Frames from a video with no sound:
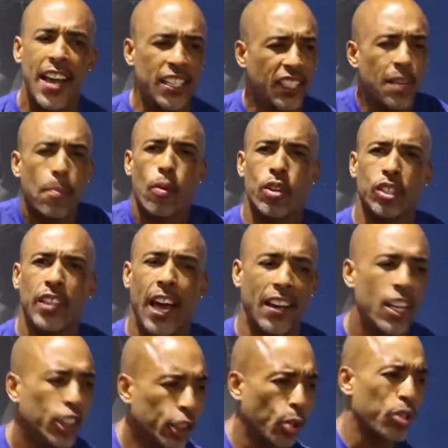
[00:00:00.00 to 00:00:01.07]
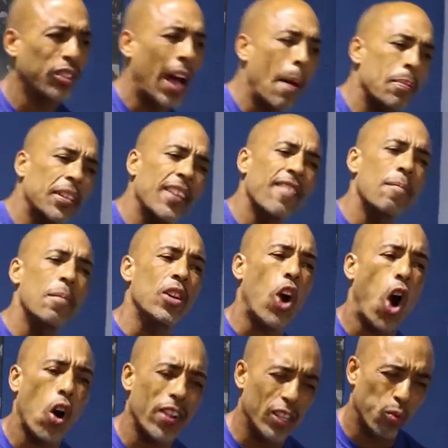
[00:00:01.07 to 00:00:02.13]
As simple as that. So stop giving me
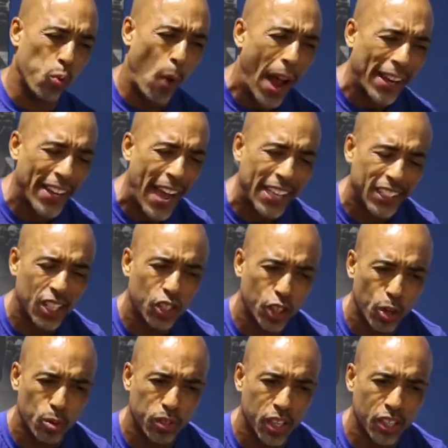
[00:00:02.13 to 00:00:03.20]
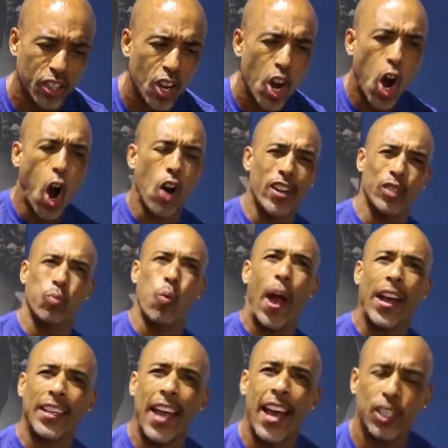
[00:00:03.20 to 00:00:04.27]
all these whack-ass excuses, all these
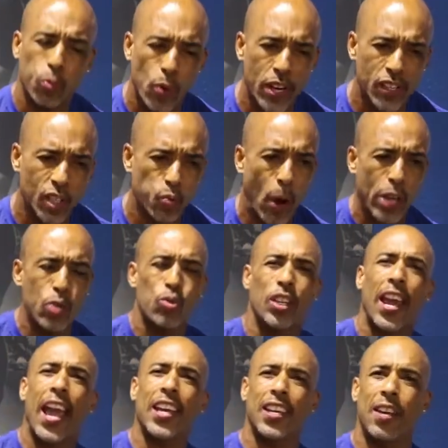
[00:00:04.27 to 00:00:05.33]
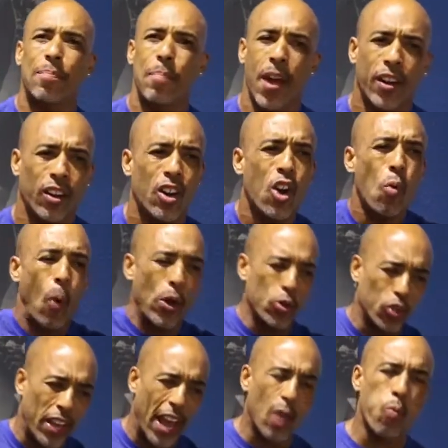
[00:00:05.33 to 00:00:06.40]
whack-ass reasons why you can't get better, why
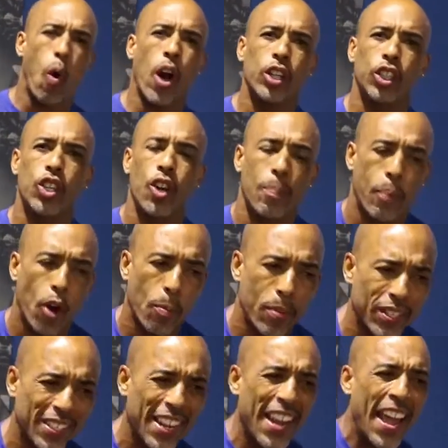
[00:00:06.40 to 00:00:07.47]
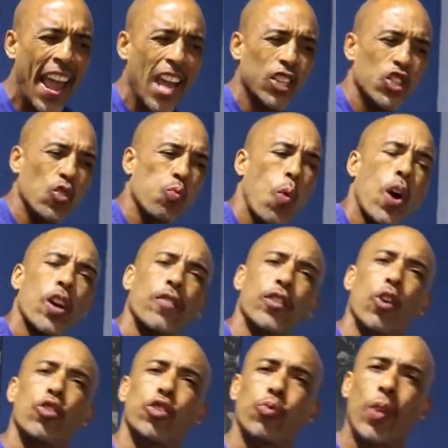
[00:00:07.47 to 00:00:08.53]
you can't walk into your purpose, and do one of
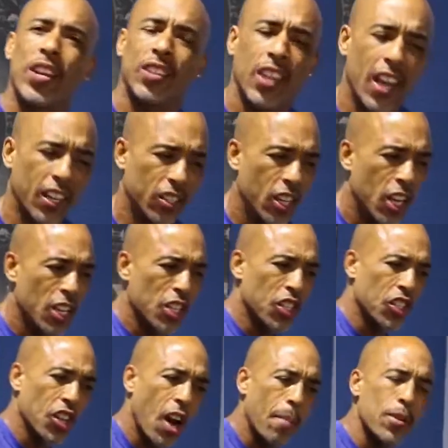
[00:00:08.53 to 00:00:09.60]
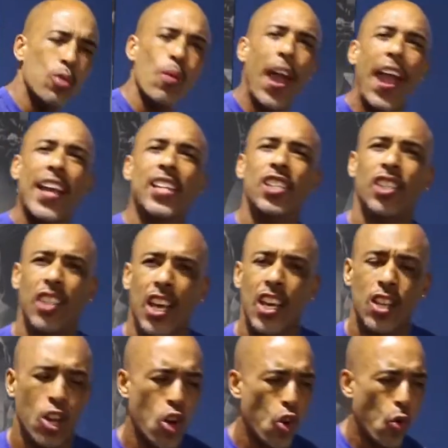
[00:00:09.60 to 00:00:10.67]
those three things.
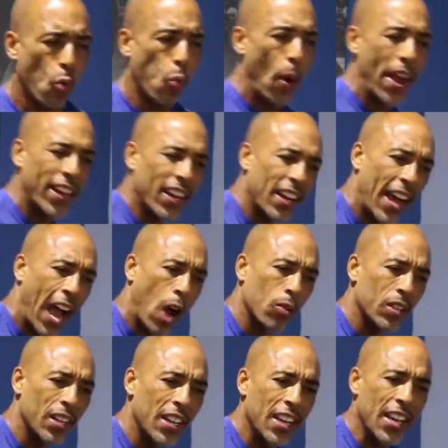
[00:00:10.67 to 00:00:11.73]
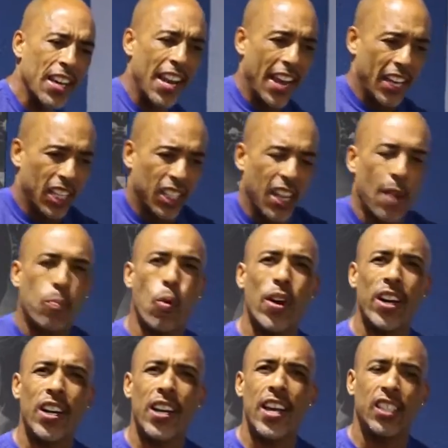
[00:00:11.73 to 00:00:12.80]
W-A-C, wait it out, accept
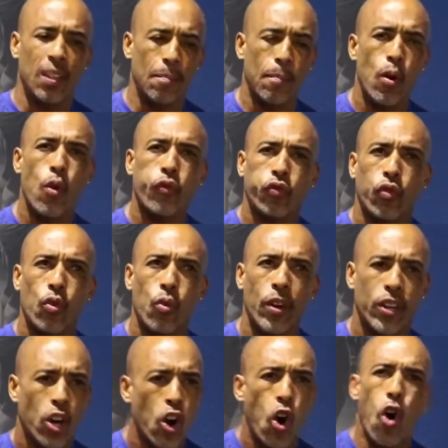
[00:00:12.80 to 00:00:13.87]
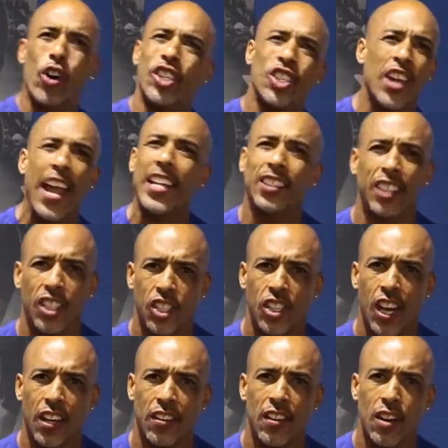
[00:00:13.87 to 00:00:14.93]
what it is and move through it, or change the
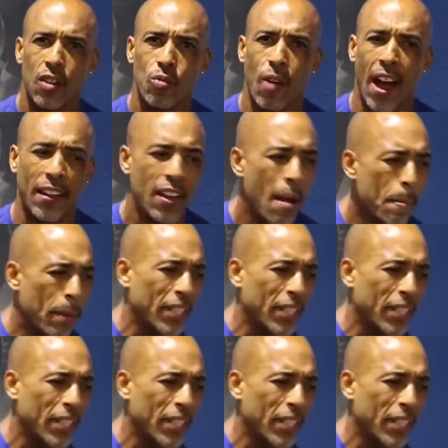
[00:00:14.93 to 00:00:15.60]
shit, right?